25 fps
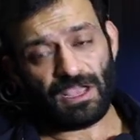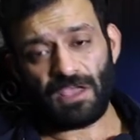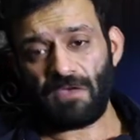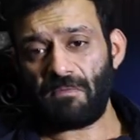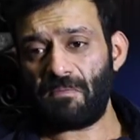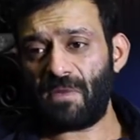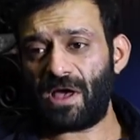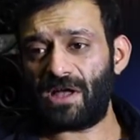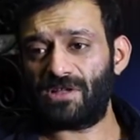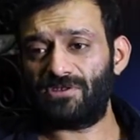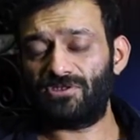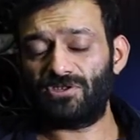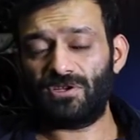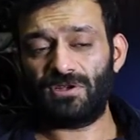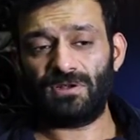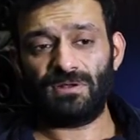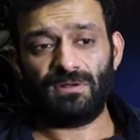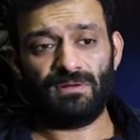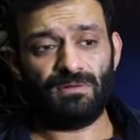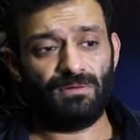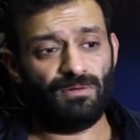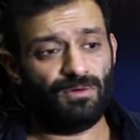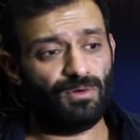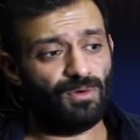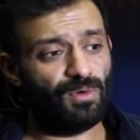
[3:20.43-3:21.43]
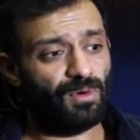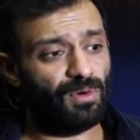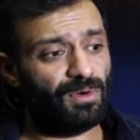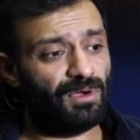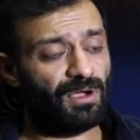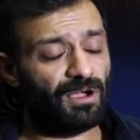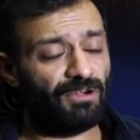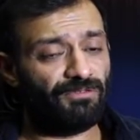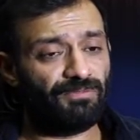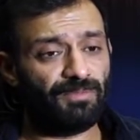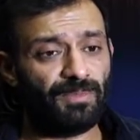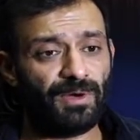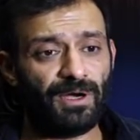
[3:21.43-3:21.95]
Imagine no
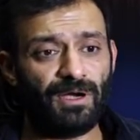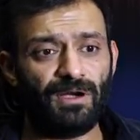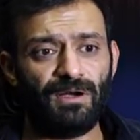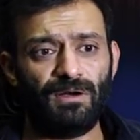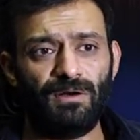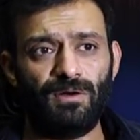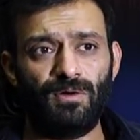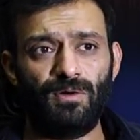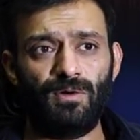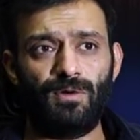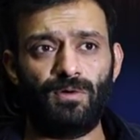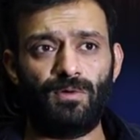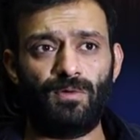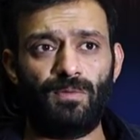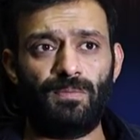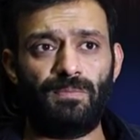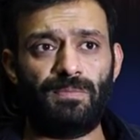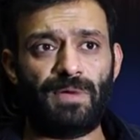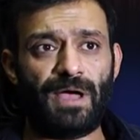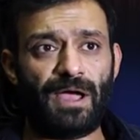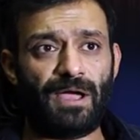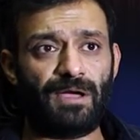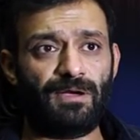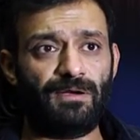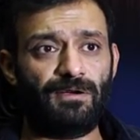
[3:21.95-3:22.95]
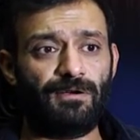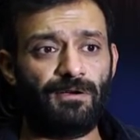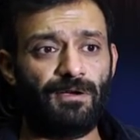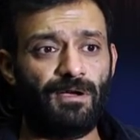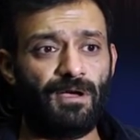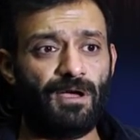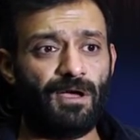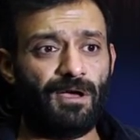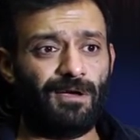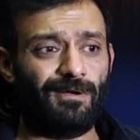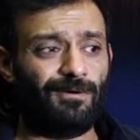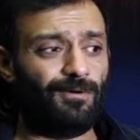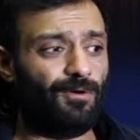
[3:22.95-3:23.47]
government, no bank,
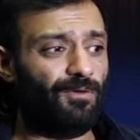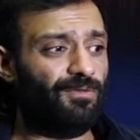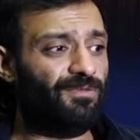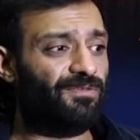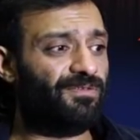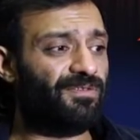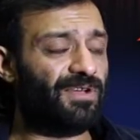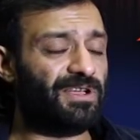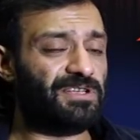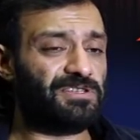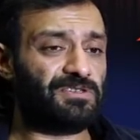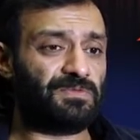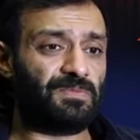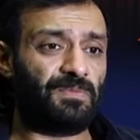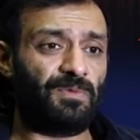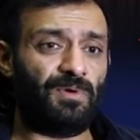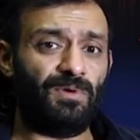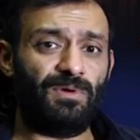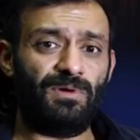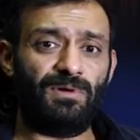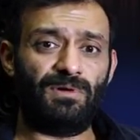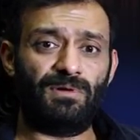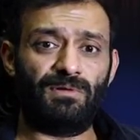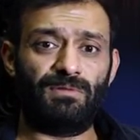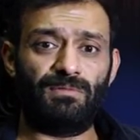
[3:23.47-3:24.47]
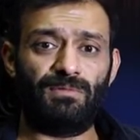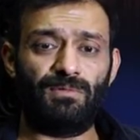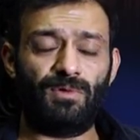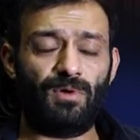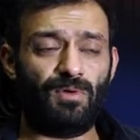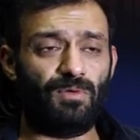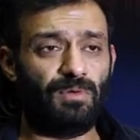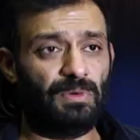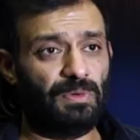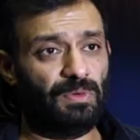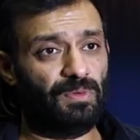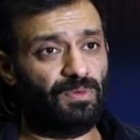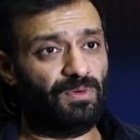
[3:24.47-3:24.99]
no Facebook,
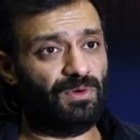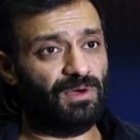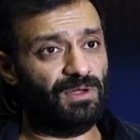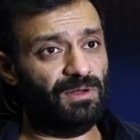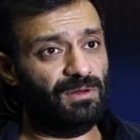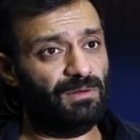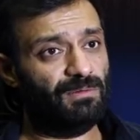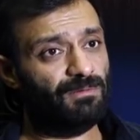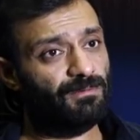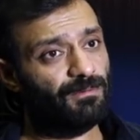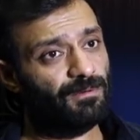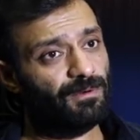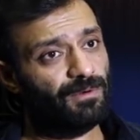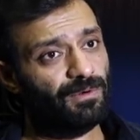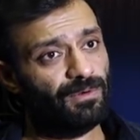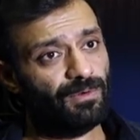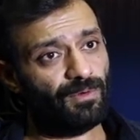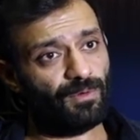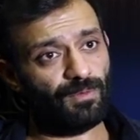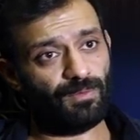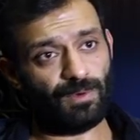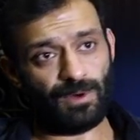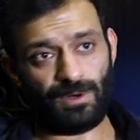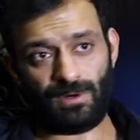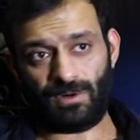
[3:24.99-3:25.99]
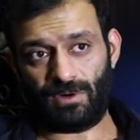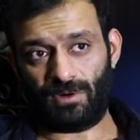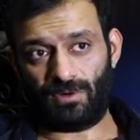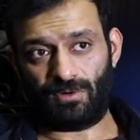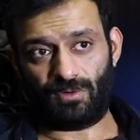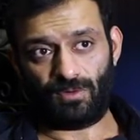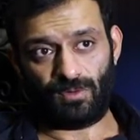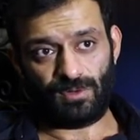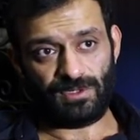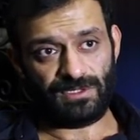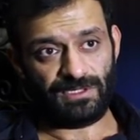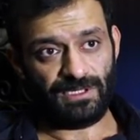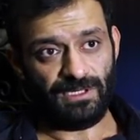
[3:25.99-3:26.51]
no Google, no one
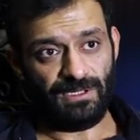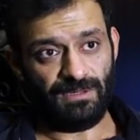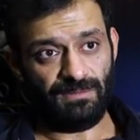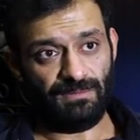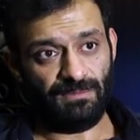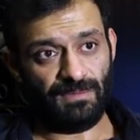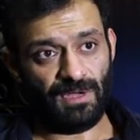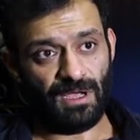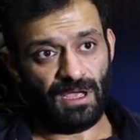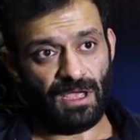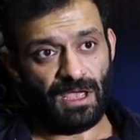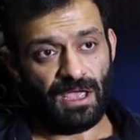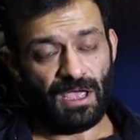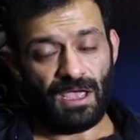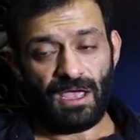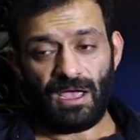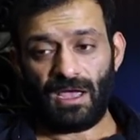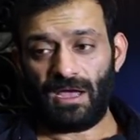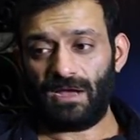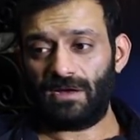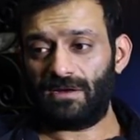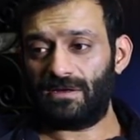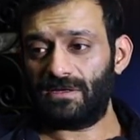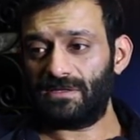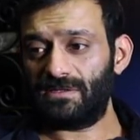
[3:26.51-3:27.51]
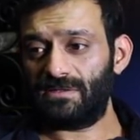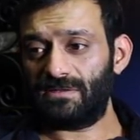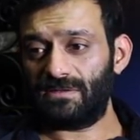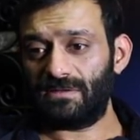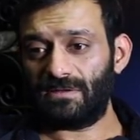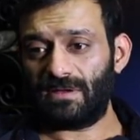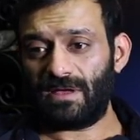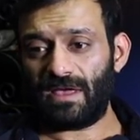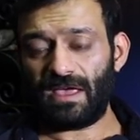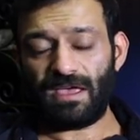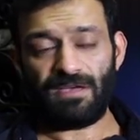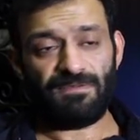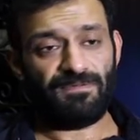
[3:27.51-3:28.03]
controls it. It is
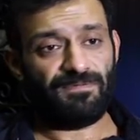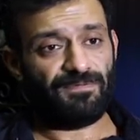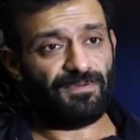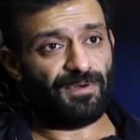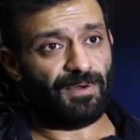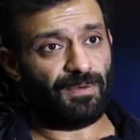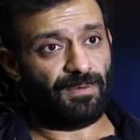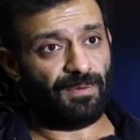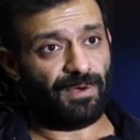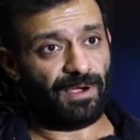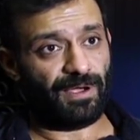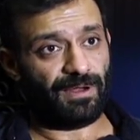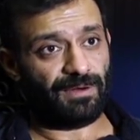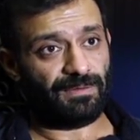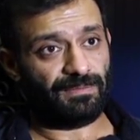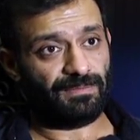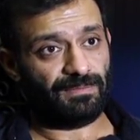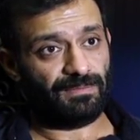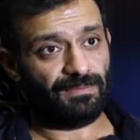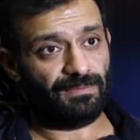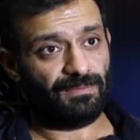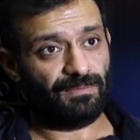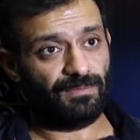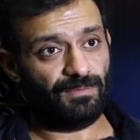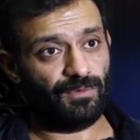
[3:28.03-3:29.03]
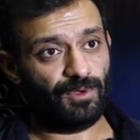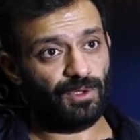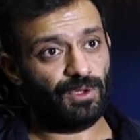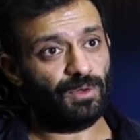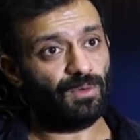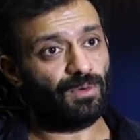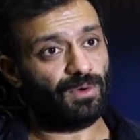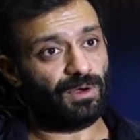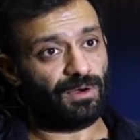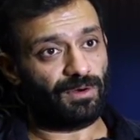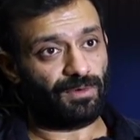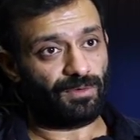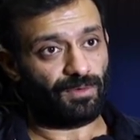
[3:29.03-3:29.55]
everywhere.
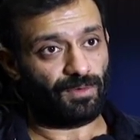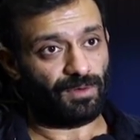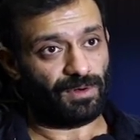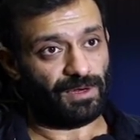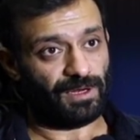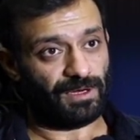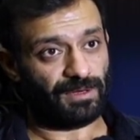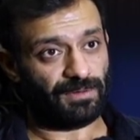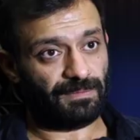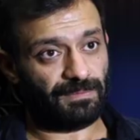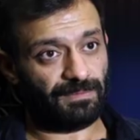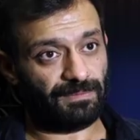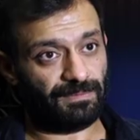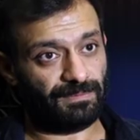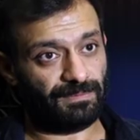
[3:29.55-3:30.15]
You control it.